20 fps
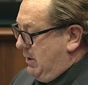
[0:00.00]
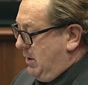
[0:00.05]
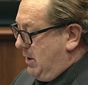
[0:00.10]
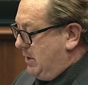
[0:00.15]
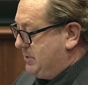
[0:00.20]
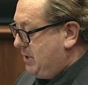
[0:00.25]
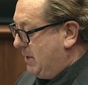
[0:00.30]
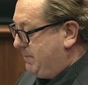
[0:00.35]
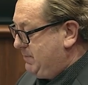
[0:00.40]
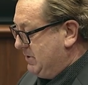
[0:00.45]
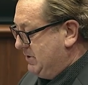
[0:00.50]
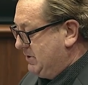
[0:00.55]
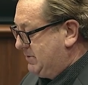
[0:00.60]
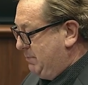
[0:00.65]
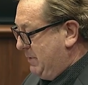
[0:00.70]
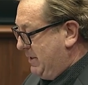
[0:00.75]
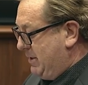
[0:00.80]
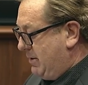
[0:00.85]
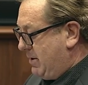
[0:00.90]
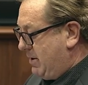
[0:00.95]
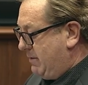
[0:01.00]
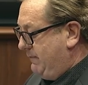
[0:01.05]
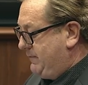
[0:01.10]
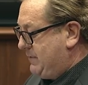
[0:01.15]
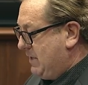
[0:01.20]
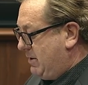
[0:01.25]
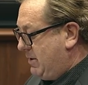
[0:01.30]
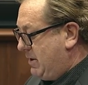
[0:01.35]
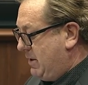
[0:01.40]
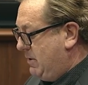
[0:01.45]
I chopped and split a lot of
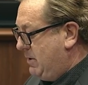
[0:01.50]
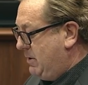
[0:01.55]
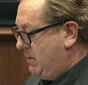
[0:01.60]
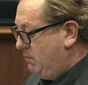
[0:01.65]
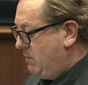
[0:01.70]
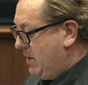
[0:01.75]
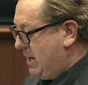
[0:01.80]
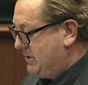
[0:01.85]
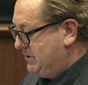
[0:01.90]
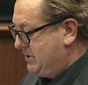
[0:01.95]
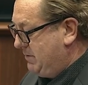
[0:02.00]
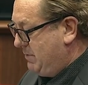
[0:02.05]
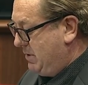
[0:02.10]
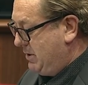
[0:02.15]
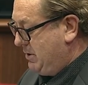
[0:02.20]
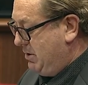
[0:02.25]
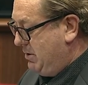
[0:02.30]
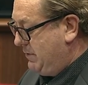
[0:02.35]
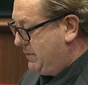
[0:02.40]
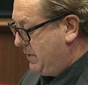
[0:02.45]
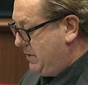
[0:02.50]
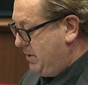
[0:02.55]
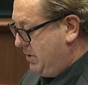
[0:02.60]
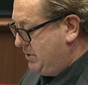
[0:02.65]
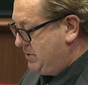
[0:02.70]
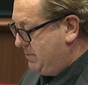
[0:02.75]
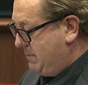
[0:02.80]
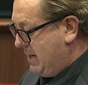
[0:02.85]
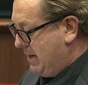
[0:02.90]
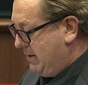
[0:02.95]
Jarrah rounds in my youth, a
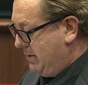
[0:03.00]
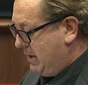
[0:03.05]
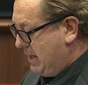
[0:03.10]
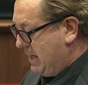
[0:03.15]
huge amount.